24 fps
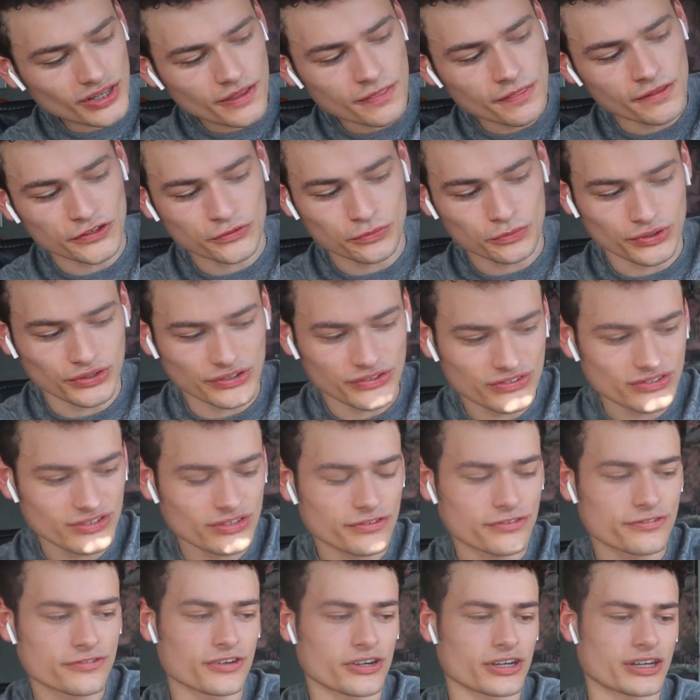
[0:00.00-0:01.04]
This was
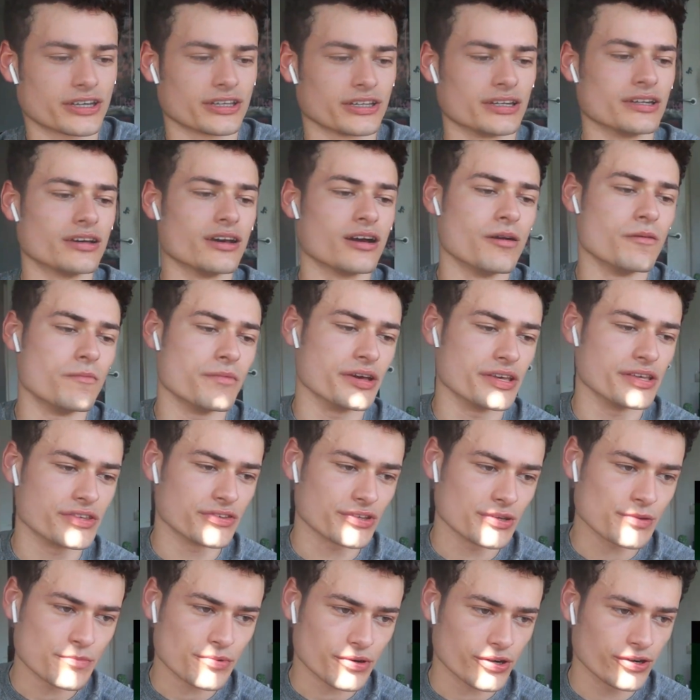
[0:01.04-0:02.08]
fucking
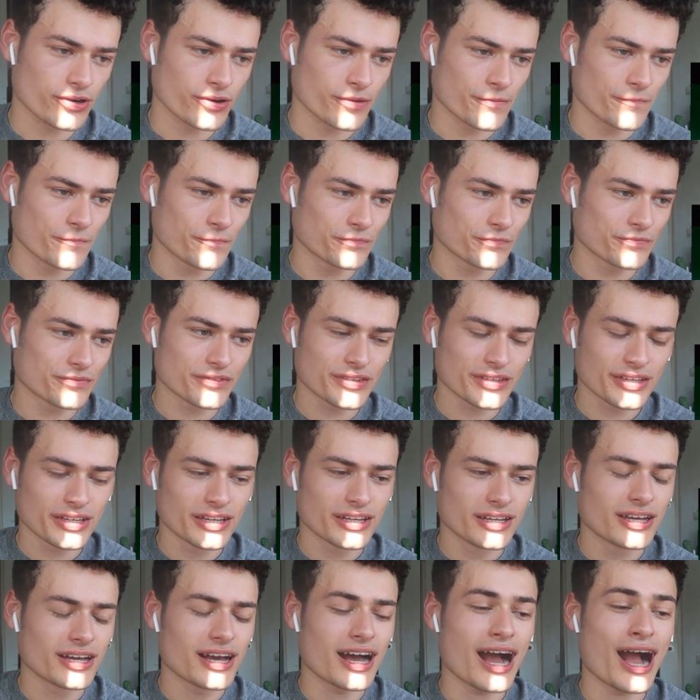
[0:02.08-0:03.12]
amazing, bro.
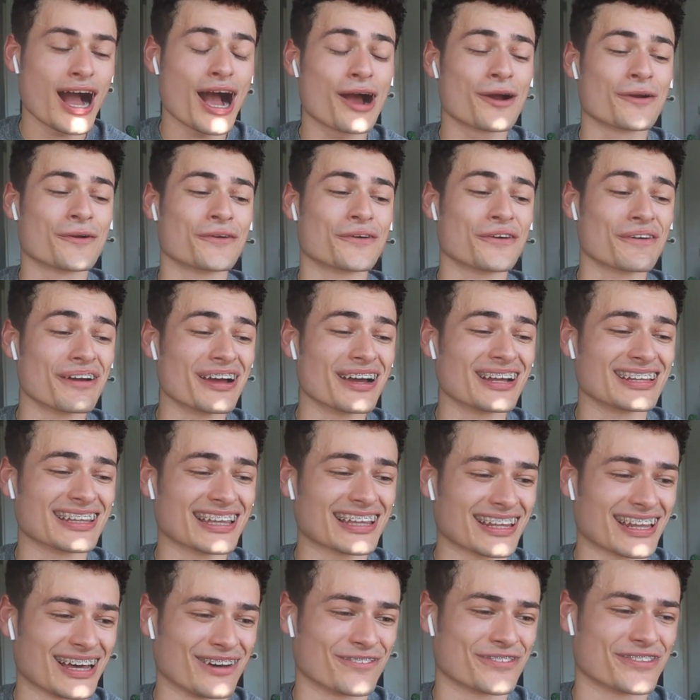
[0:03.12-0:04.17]
I
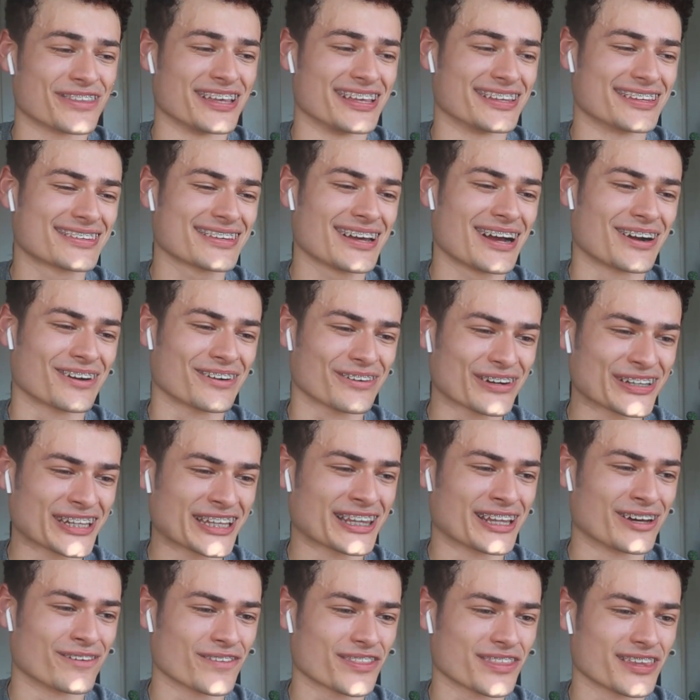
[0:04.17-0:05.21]
really love this. I
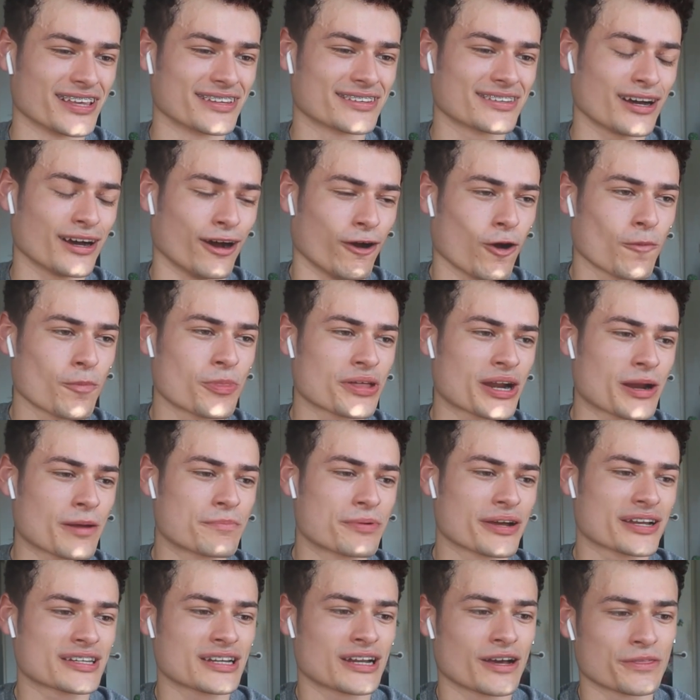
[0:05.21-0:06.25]
hope that I
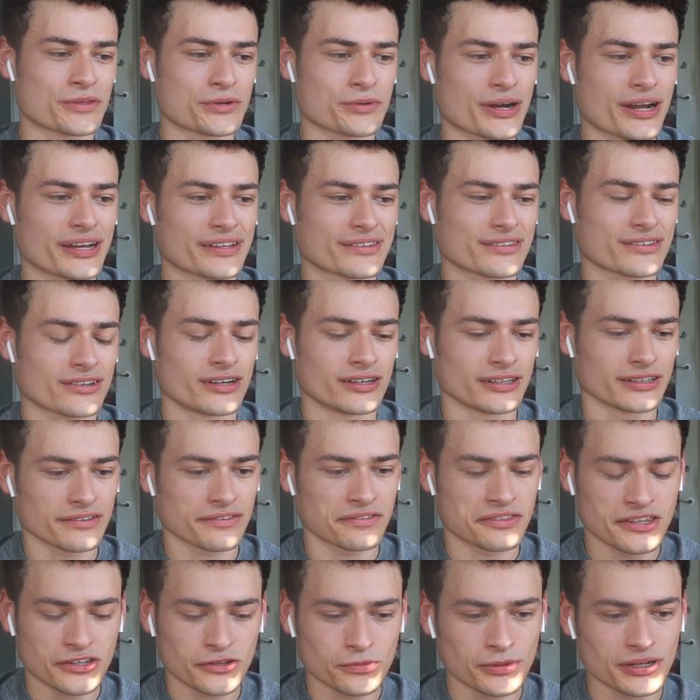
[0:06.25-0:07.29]
picked out the right
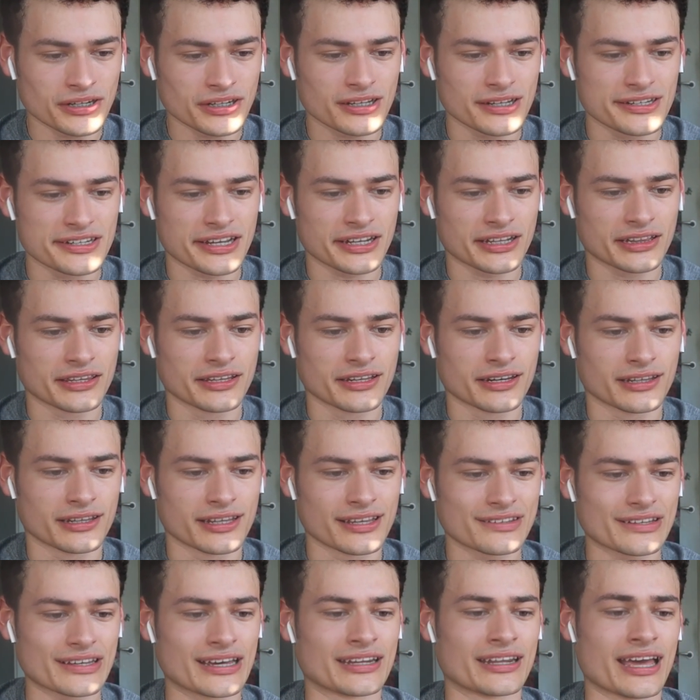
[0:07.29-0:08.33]
songs. This one contained a little
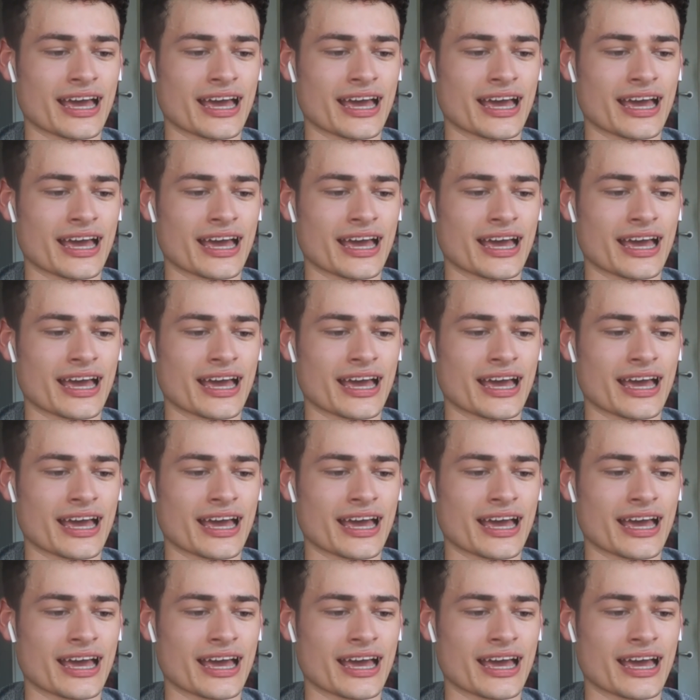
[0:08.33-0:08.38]
less